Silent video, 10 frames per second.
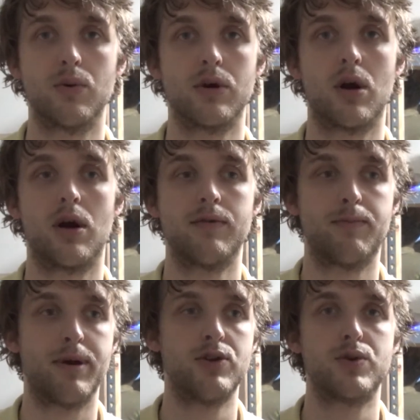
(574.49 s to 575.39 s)
We're on
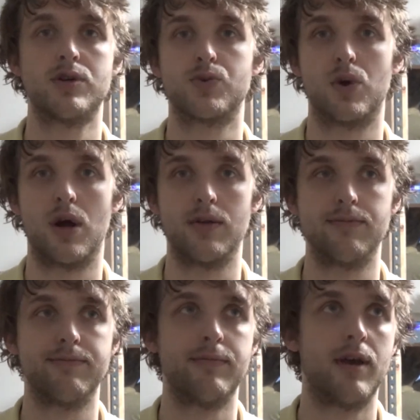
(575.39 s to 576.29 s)
Pinterest, we're
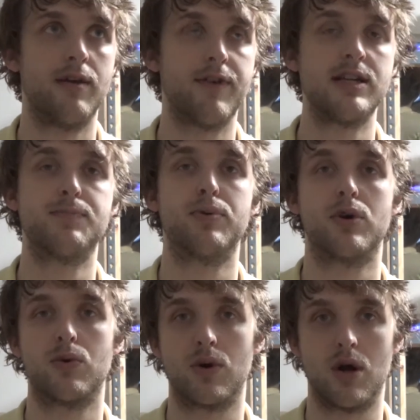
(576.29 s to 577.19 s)
on
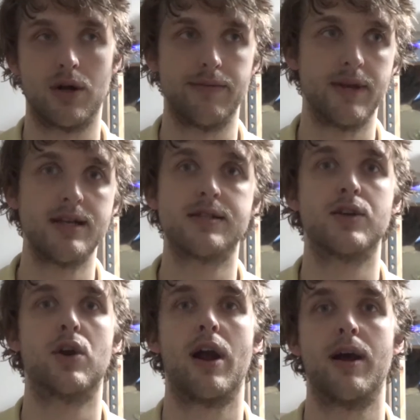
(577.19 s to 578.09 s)
Facebook, we're on
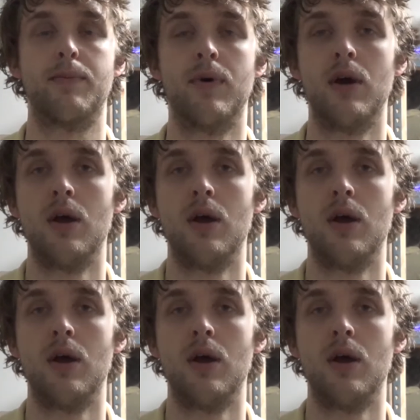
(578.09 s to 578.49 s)
Instagram,